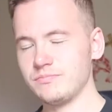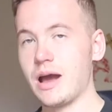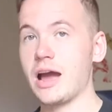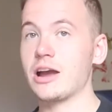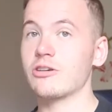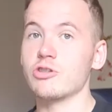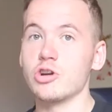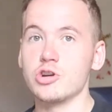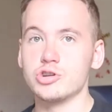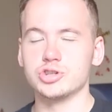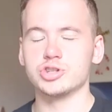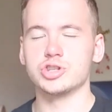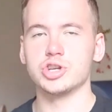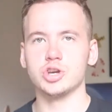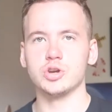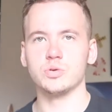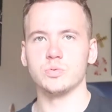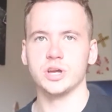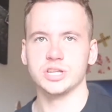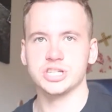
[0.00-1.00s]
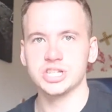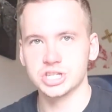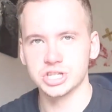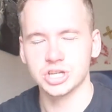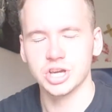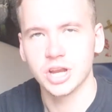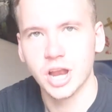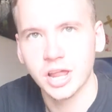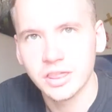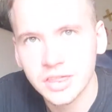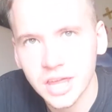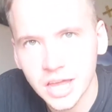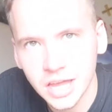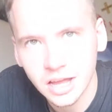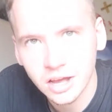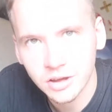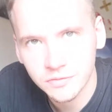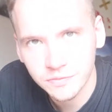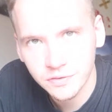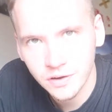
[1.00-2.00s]
macros too, which is good. I
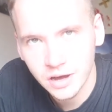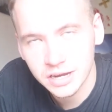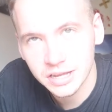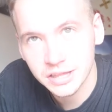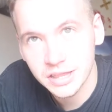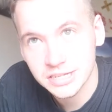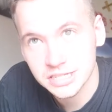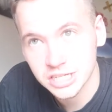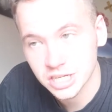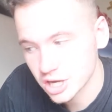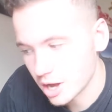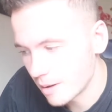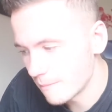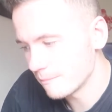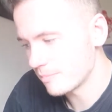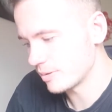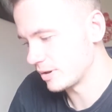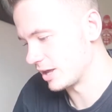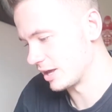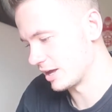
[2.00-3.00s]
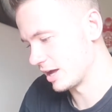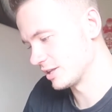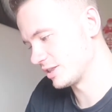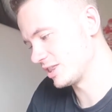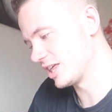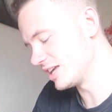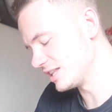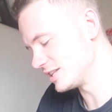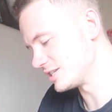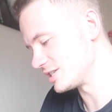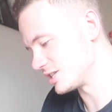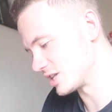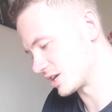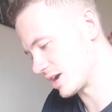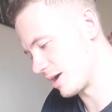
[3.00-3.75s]
think finally there's a company. I think this is the